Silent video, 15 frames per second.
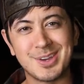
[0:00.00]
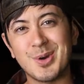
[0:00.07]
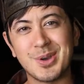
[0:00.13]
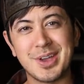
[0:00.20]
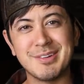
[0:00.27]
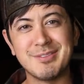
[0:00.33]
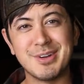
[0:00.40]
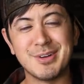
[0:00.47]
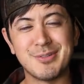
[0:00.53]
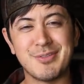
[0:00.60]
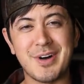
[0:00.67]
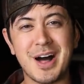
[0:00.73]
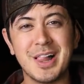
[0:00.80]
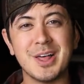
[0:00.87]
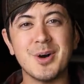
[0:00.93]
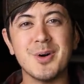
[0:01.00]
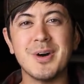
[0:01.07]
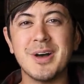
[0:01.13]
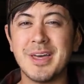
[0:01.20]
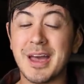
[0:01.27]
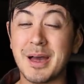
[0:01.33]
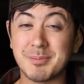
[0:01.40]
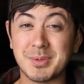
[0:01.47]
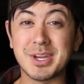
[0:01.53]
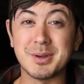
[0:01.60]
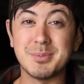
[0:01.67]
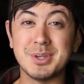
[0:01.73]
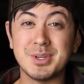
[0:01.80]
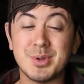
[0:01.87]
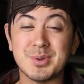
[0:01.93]
go give it a follow. I'm
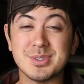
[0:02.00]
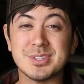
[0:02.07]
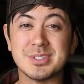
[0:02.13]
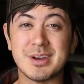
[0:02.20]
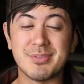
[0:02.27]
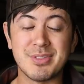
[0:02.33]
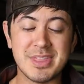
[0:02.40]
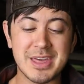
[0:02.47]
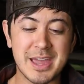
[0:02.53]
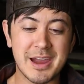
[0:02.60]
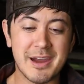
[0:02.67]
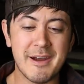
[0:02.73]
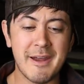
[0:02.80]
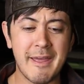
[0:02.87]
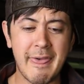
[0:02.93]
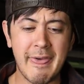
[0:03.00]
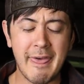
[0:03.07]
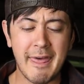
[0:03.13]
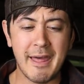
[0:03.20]
gonna be doing stuff there.